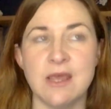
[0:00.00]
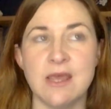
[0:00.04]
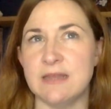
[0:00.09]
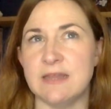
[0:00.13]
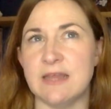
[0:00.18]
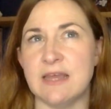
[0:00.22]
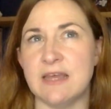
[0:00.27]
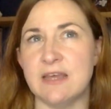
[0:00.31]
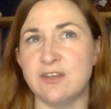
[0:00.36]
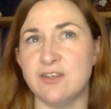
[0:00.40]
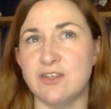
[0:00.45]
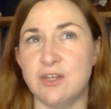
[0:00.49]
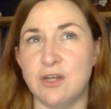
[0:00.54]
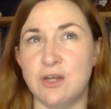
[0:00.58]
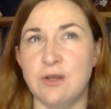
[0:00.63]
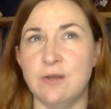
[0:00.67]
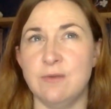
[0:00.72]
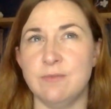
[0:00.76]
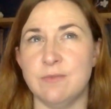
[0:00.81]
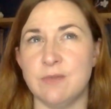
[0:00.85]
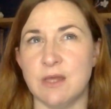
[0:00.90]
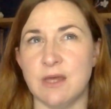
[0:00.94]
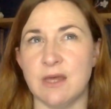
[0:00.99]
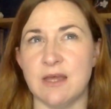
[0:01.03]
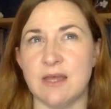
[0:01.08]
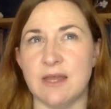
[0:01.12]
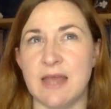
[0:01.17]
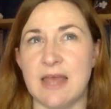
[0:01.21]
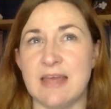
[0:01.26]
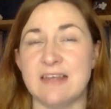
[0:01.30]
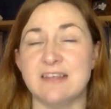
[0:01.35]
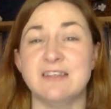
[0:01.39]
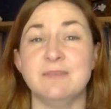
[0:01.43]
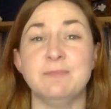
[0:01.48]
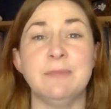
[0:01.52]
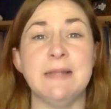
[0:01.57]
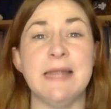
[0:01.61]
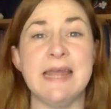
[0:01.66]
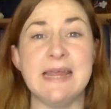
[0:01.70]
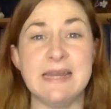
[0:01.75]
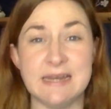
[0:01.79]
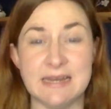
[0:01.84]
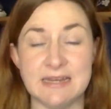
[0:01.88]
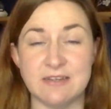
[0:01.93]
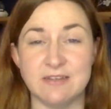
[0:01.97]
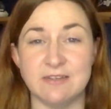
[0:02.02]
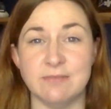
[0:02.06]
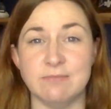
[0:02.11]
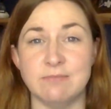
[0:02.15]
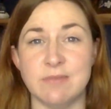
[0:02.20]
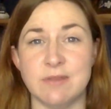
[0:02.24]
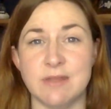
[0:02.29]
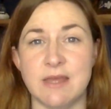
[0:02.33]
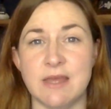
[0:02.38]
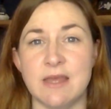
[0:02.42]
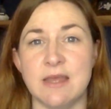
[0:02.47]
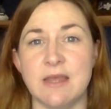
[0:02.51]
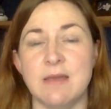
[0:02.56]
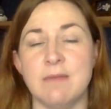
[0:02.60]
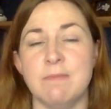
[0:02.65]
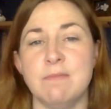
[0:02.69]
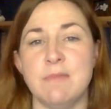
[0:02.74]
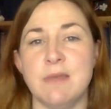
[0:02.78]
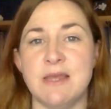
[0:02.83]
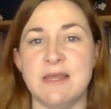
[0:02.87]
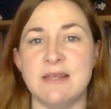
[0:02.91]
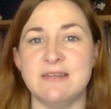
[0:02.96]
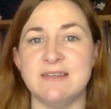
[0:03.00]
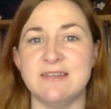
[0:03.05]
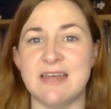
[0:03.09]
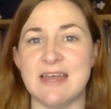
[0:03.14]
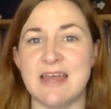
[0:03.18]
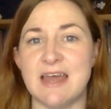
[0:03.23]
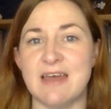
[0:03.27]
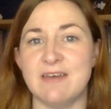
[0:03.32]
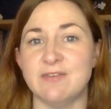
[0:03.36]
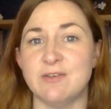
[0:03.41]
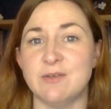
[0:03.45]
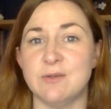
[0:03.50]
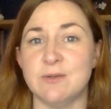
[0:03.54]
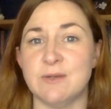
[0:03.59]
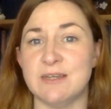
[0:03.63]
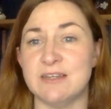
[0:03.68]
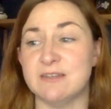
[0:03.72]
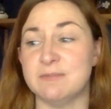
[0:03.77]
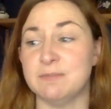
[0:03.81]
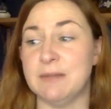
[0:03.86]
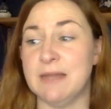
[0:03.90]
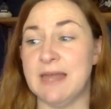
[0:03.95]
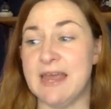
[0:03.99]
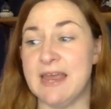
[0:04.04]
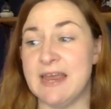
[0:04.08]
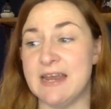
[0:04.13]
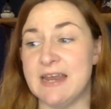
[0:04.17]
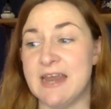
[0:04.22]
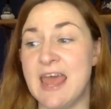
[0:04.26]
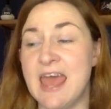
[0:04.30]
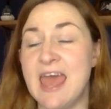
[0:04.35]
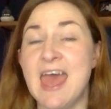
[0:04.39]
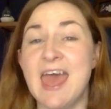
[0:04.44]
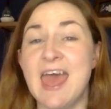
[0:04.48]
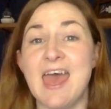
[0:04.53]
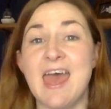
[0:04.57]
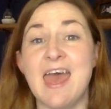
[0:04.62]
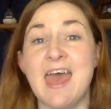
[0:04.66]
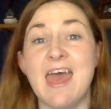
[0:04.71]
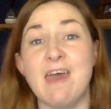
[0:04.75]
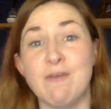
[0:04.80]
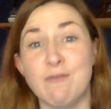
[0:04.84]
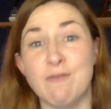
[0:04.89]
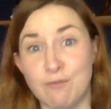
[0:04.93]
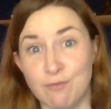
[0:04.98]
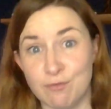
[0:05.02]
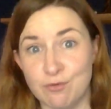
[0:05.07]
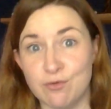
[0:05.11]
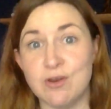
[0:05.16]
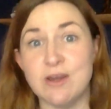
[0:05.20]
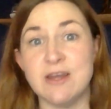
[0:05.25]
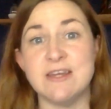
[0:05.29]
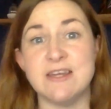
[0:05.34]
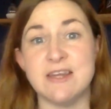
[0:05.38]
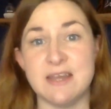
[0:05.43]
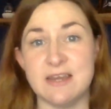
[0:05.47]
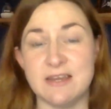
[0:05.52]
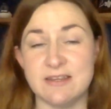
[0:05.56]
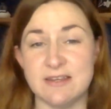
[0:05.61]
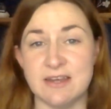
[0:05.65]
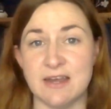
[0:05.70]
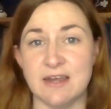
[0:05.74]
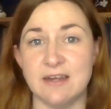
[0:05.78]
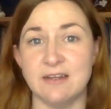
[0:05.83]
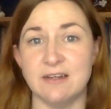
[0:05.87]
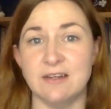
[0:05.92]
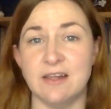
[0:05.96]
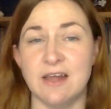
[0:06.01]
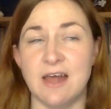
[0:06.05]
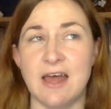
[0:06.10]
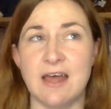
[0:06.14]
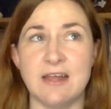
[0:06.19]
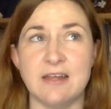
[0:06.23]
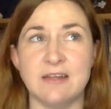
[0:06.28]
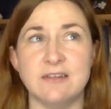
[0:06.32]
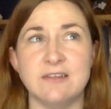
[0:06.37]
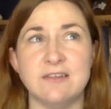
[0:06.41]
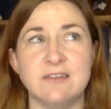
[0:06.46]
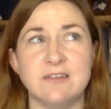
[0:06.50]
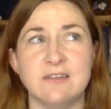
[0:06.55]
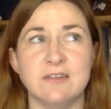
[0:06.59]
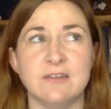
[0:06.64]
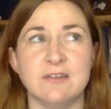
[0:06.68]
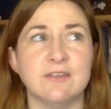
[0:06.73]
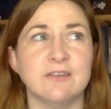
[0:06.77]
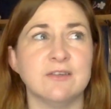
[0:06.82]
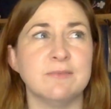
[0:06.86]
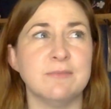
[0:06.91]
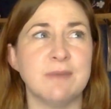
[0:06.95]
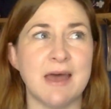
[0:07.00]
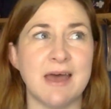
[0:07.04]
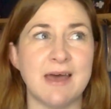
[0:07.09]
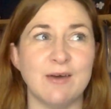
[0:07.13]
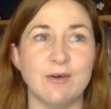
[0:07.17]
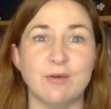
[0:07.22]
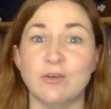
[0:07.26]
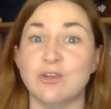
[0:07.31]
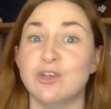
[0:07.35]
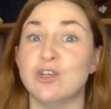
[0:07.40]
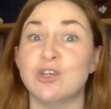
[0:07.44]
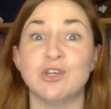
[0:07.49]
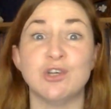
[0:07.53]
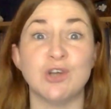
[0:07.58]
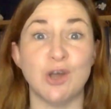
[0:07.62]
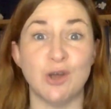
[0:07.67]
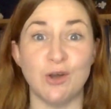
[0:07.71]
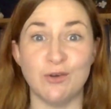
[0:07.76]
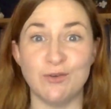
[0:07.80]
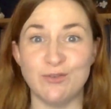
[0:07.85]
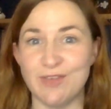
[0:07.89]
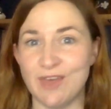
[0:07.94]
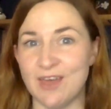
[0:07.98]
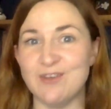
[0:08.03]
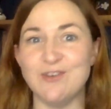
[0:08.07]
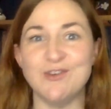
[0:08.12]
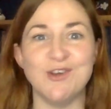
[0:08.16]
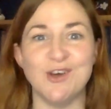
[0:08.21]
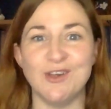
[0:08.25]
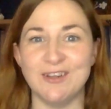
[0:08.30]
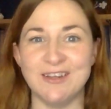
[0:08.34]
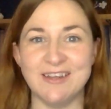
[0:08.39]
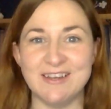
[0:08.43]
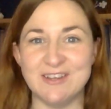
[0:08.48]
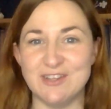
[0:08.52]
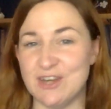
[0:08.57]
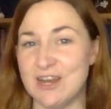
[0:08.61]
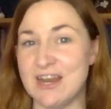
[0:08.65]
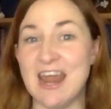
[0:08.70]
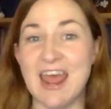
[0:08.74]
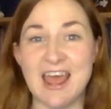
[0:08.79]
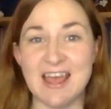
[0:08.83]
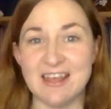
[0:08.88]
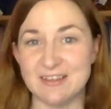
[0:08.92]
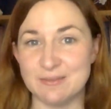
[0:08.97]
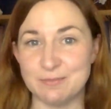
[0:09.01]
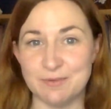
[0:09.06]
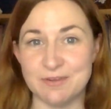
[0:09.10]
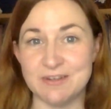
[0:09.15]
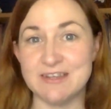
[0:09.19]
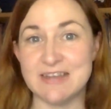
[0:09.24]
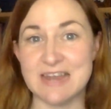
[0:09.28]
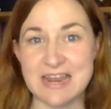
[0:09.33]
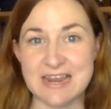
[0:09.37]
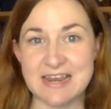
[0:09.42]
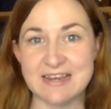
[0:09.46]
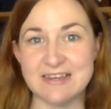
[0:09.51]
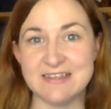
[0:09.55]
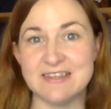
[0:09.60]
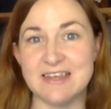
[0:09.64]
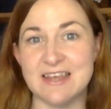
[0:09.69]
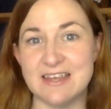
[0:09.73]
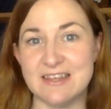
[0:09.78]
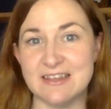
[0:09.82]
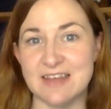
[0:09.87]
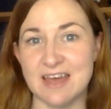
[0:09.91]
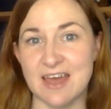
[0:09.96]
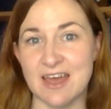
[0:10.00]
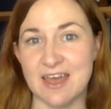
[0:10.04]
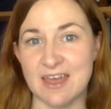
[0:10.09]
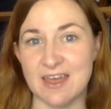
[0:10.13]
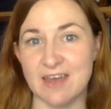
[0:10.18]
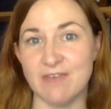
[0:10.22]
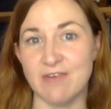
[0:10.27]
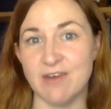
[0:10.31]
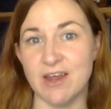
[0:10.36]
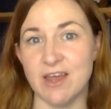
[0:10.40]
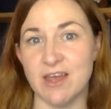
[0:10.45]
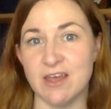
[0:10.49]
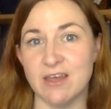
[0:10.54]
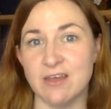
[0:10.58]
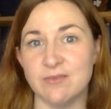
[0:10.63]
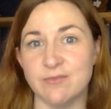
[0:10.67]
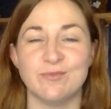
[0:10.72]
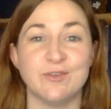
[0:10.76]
They assume that explaining something means they have to explain every detail and somehow show their knowledge and expertise in that area.